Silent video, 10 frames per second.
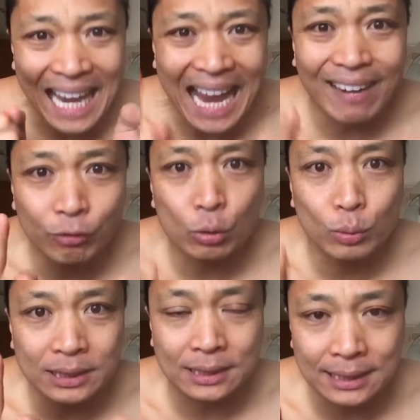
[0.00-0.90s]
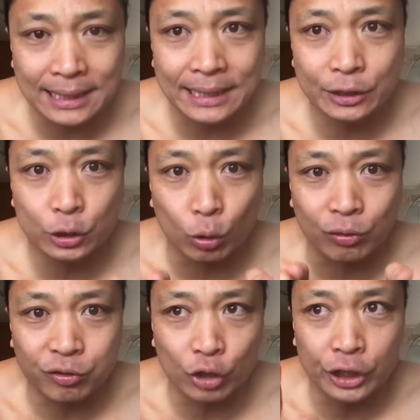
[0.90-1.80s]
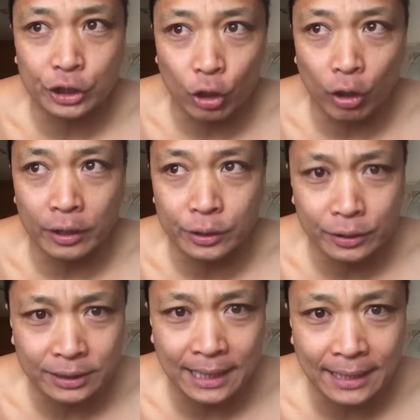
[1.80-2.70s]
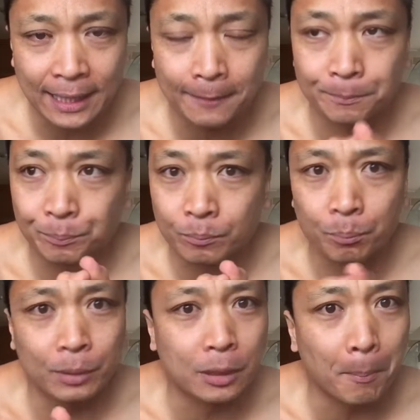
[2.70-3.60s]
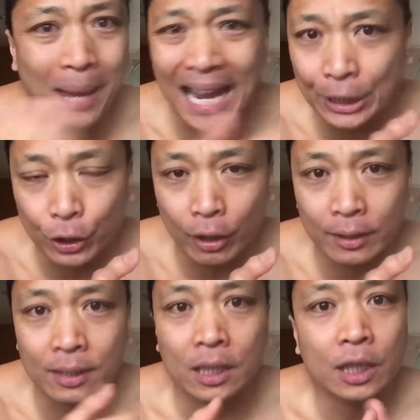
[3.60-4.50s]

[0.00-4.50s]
Everyone sees your front yard. You understand that? But the backyard,